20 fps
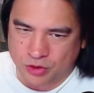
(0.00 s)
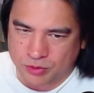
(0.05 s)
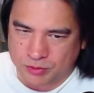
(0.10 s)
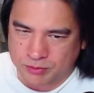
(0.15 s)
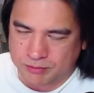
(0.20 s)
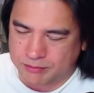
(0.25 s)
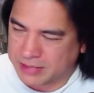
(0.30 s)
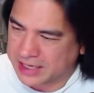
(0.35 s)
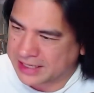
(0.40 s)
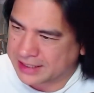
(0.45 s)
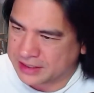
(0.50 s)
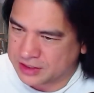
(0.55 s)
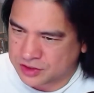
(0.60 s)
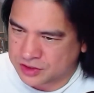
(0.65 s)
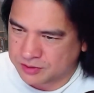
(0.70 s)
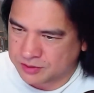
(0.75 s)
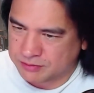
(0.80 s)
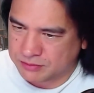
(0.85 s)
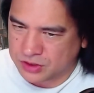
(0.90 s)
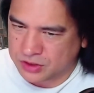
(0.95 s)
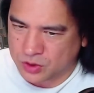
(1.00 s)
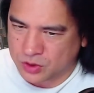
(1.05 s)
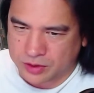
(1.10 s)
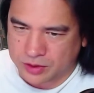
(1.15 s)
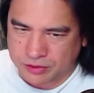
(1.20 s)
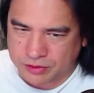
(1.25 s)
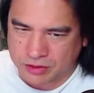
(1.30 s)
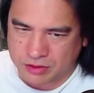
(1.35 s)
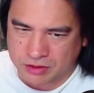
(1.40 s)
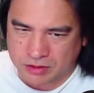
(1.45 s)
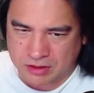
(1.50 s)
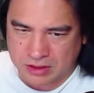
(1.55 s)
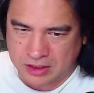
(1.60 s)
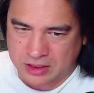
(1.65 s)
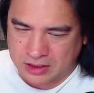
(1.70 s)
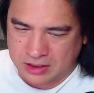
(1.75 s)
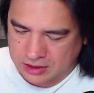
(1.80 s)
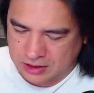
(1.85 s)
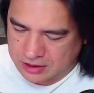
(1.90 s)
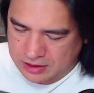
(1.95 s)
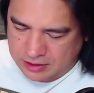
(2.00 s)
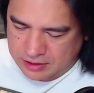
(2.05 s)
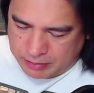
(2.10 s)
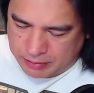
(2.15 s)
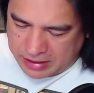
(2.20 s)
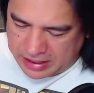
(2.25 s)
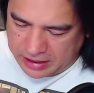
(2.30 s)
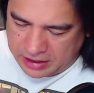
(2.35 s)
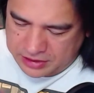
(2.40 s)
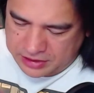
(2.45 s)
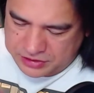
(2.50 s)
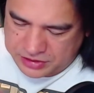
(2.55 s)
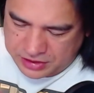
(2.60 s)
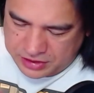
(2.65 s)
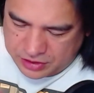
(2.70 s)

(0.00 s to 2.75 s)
mechanism, no other biology,